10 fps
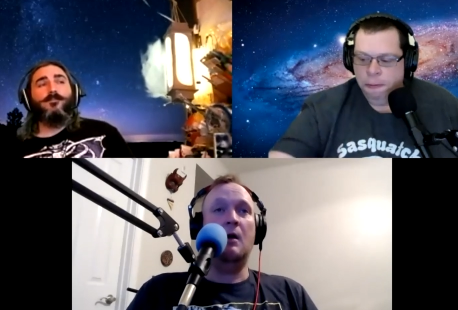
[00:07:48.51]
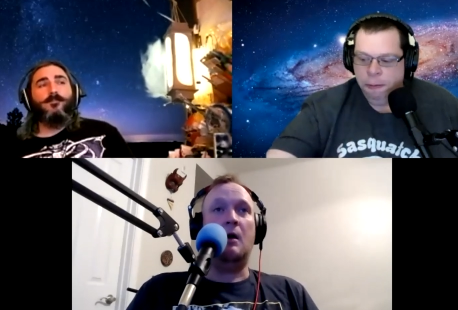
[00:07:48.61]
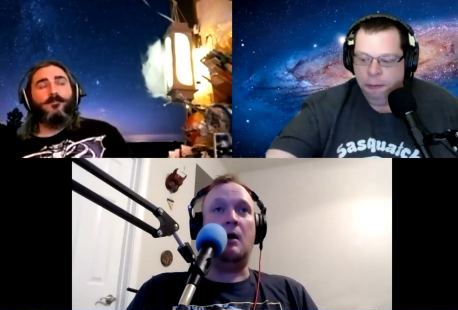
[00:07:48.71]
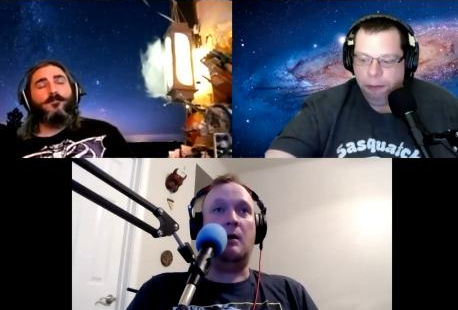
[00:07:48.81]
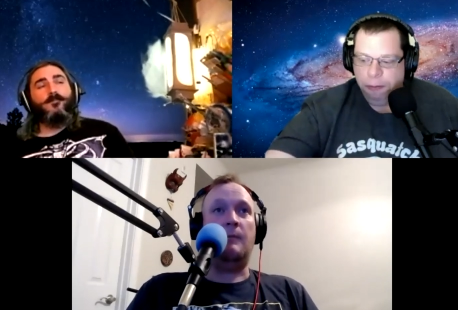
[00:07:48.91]

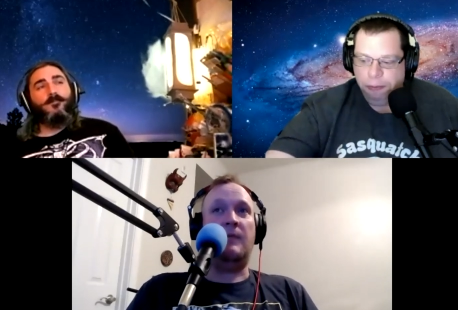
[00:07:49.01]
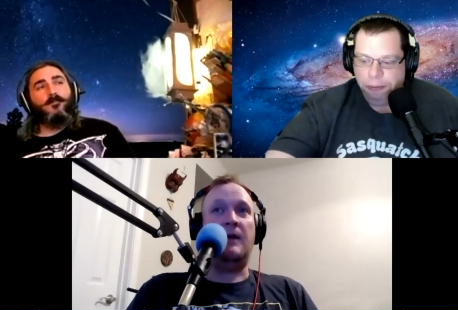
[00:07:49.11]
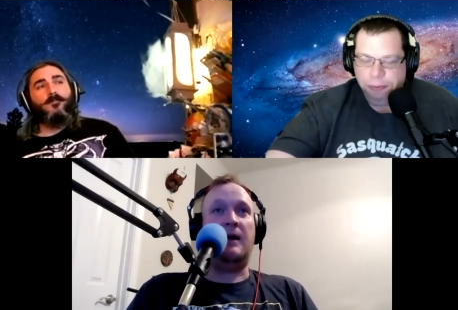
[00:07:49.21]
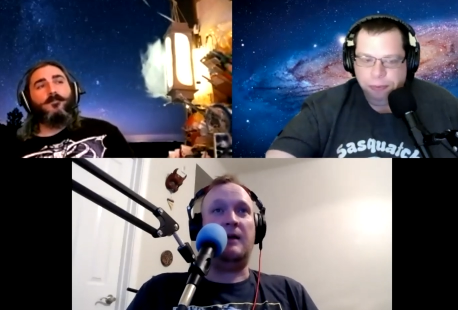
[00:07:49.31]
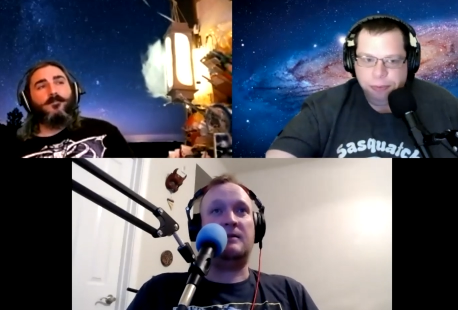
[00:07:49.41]
Speaker 1: Um,
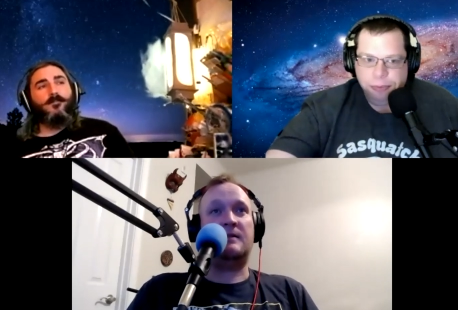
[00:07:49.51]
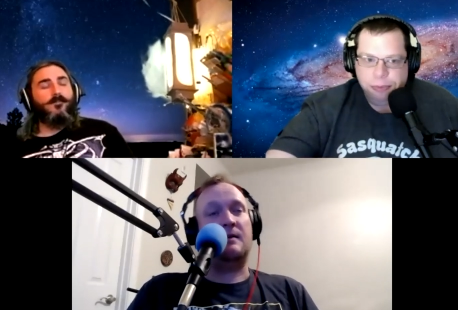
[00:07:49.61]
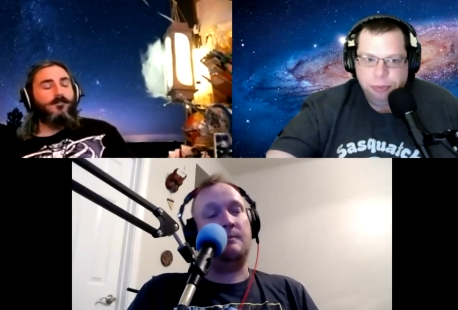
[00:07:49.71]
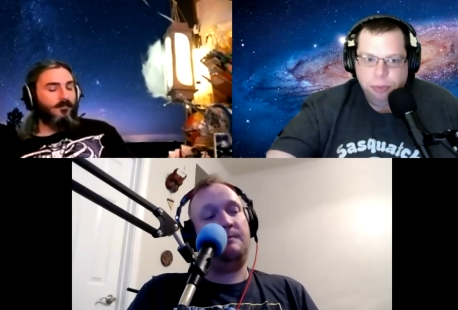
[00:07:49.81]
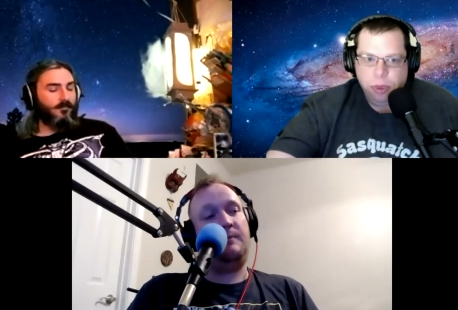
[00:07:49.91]
that
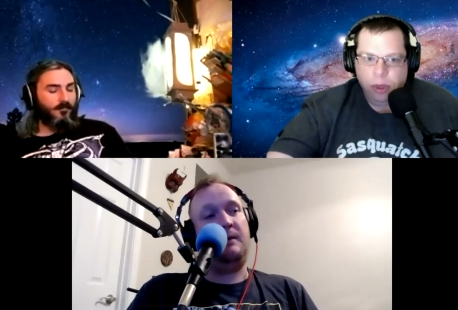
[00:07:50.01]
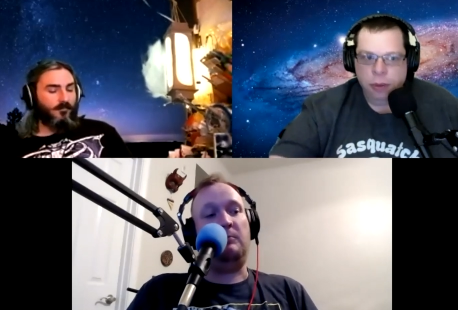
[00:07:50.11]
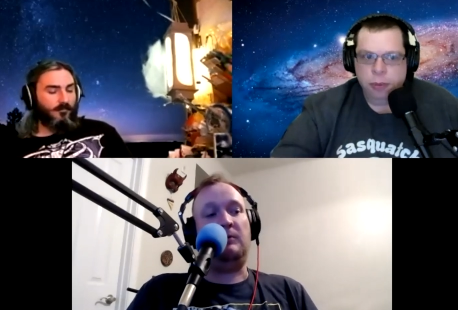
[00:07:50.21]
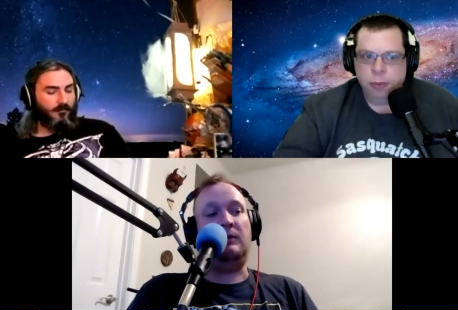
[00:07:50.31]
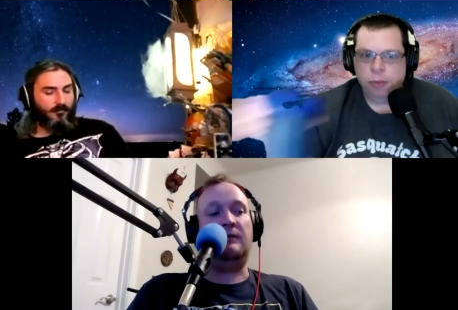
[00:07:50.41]
some people
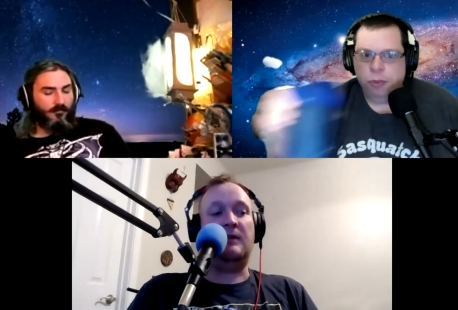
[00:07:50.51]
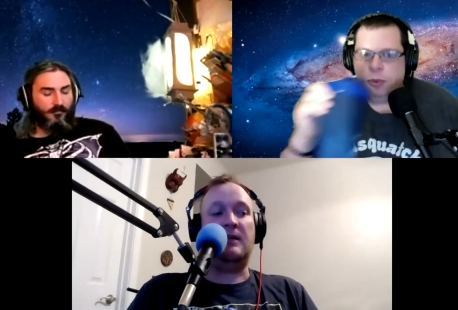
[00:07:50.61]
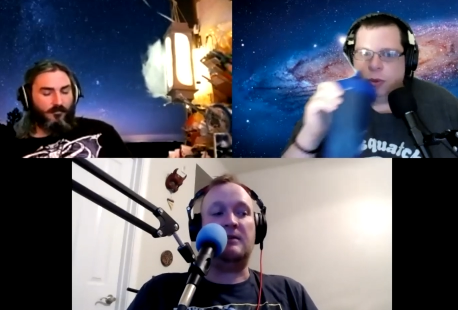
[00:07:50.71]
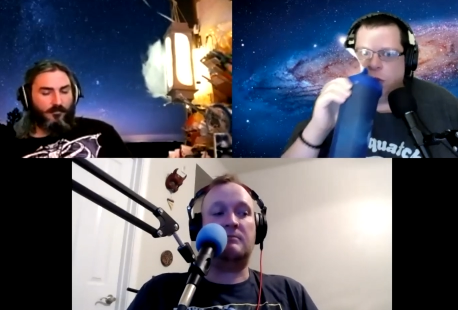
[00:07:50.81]
believe that